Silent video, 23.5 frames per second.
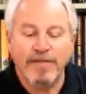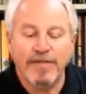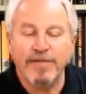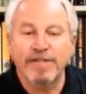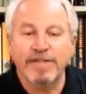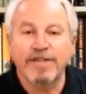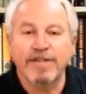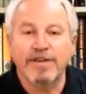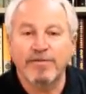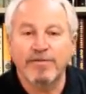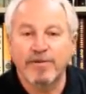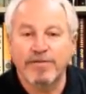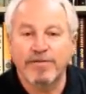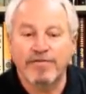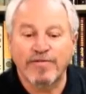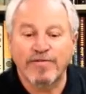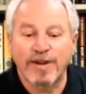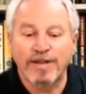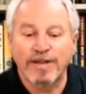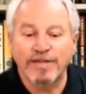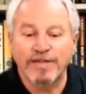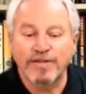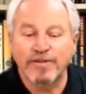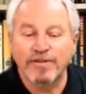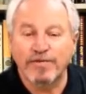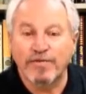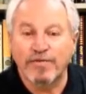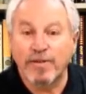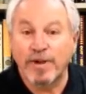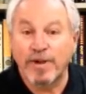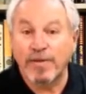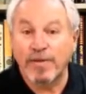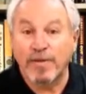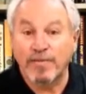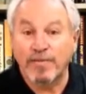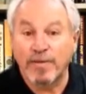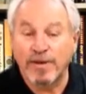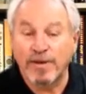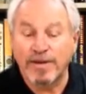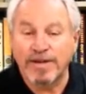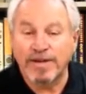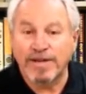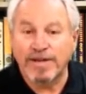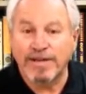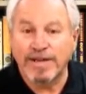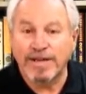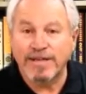having dinner with friends who've read the
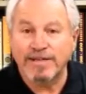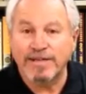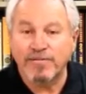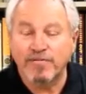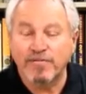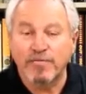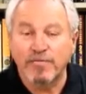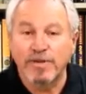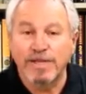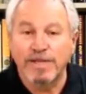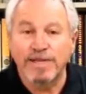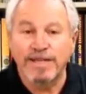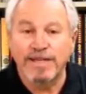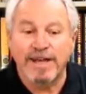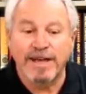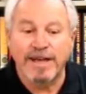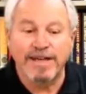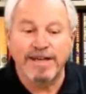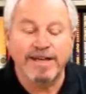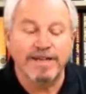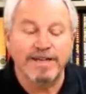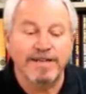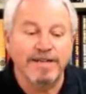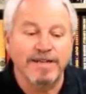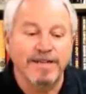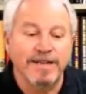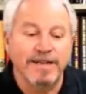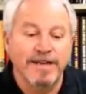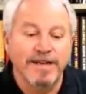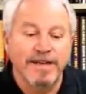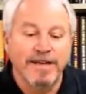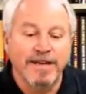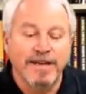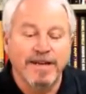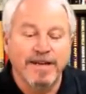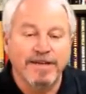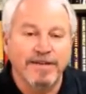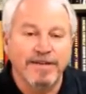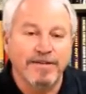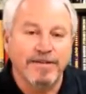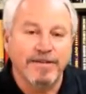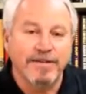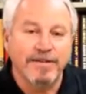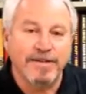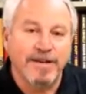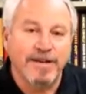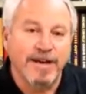book and they really like it.
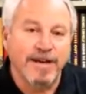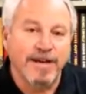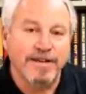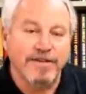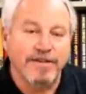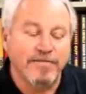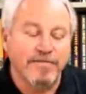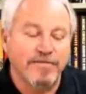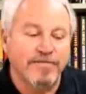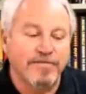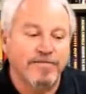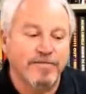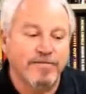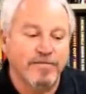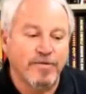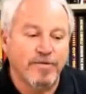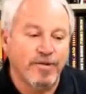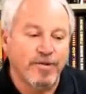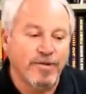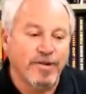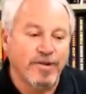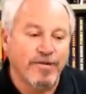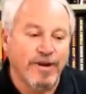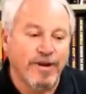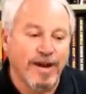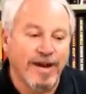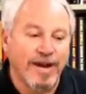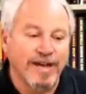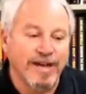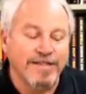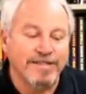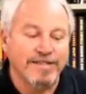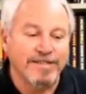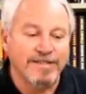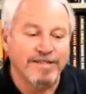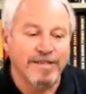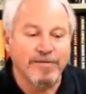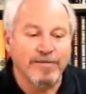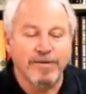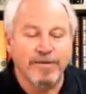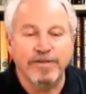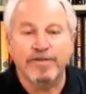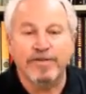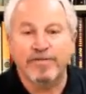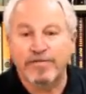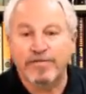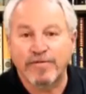You kind of roll your eyes and say,
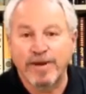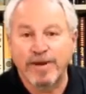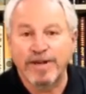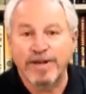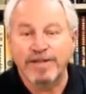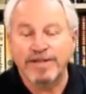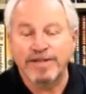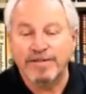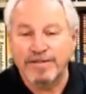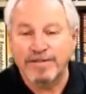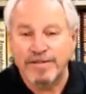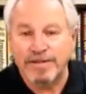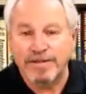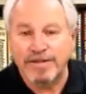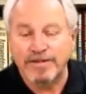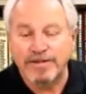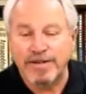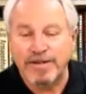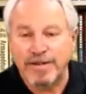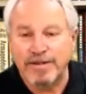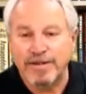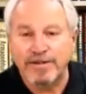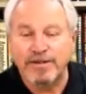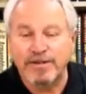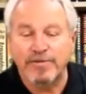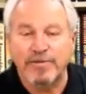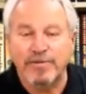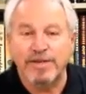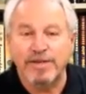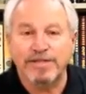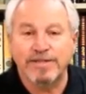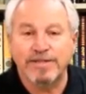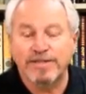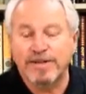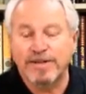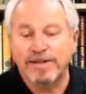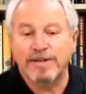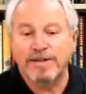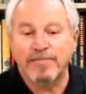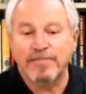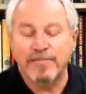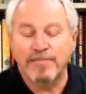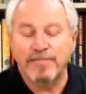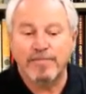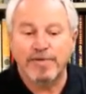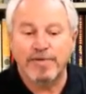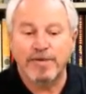well, they're friends and they're telling you what
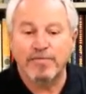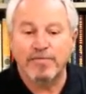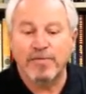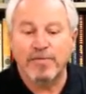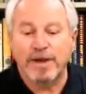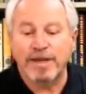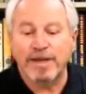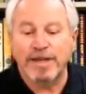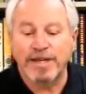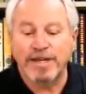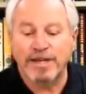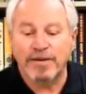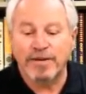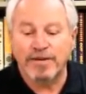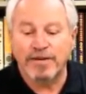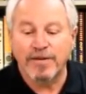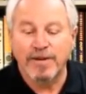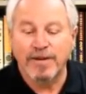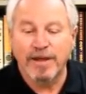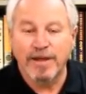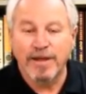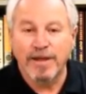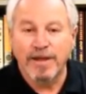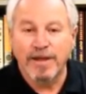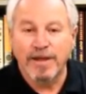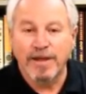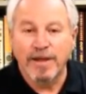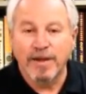you want to hear.